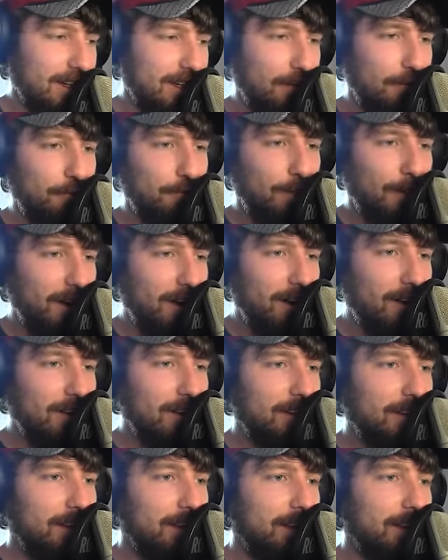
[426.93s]
you
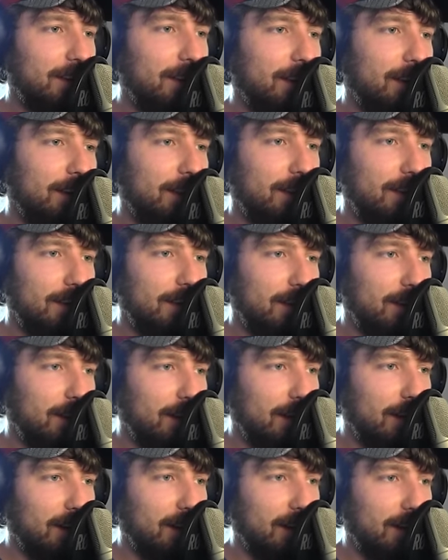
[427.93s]
goofball.
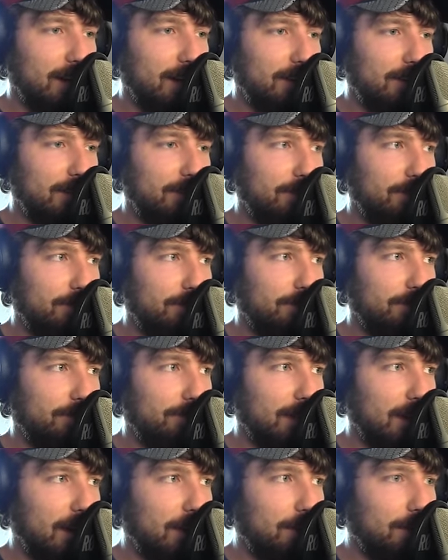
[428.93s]
Uh,
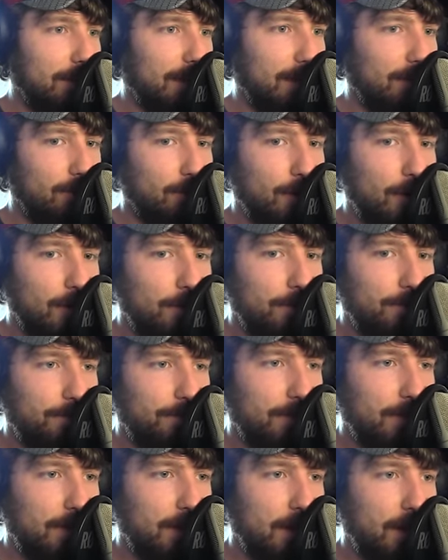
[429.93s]
unbelievable.
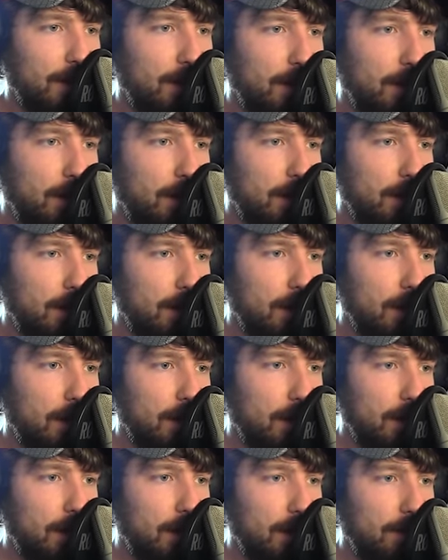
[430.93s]

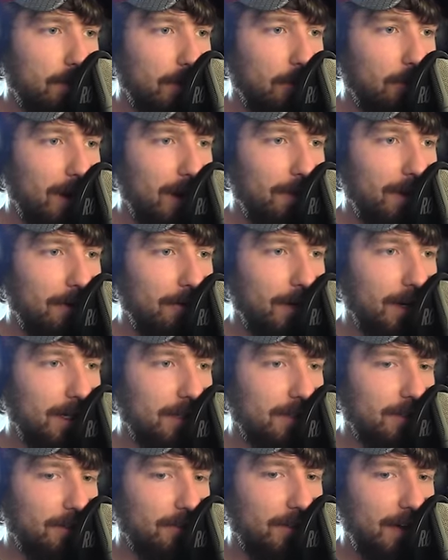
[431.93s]
But why am I
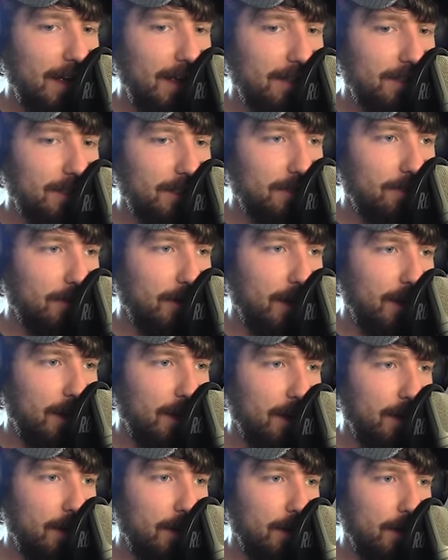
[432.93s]
running so fast this
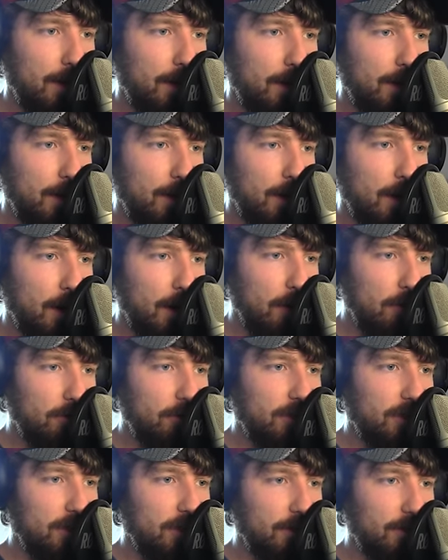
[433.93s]
way?
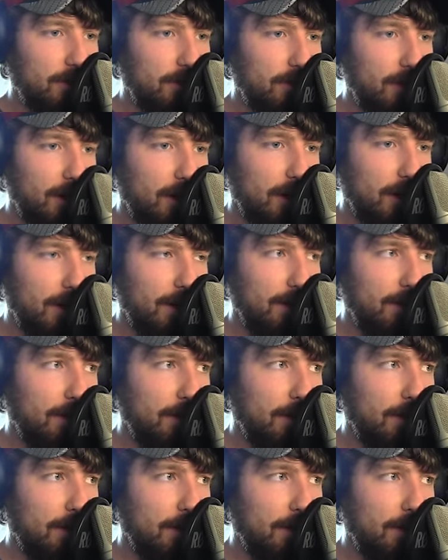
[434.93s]
Oh shoot, sorry.